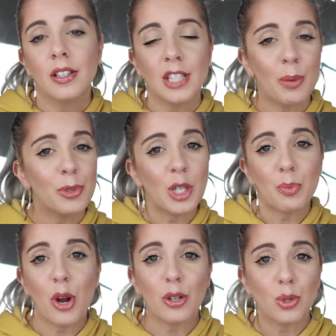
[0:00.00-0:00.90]
sample size
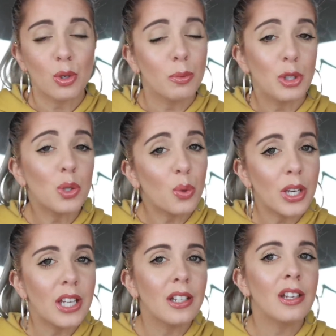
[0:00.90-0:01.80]
products thrown in
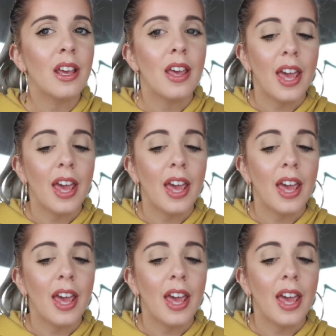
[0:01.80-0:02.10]
between,